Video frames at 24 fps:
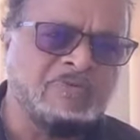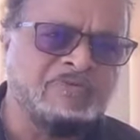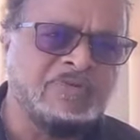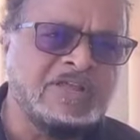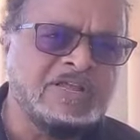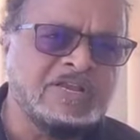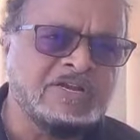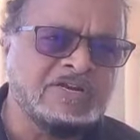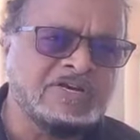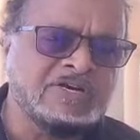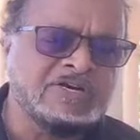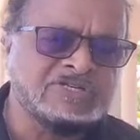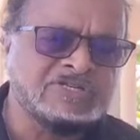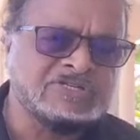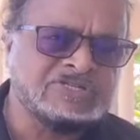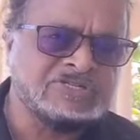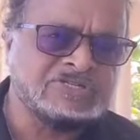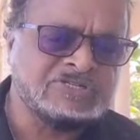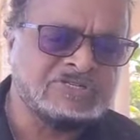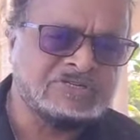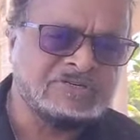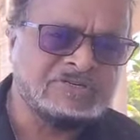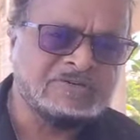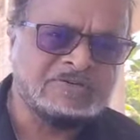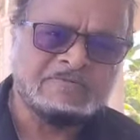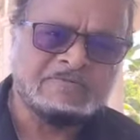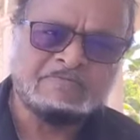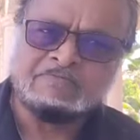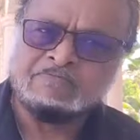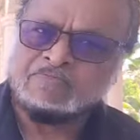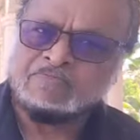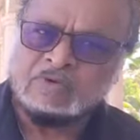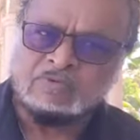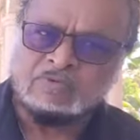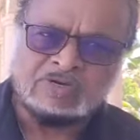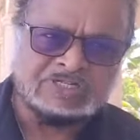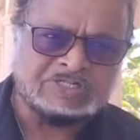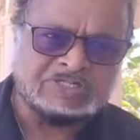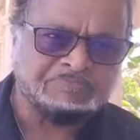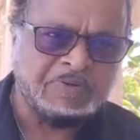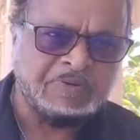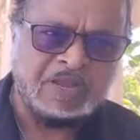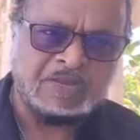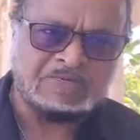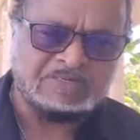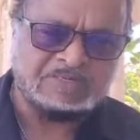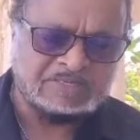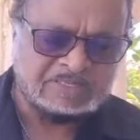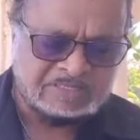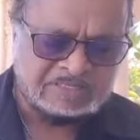of leaders, respect.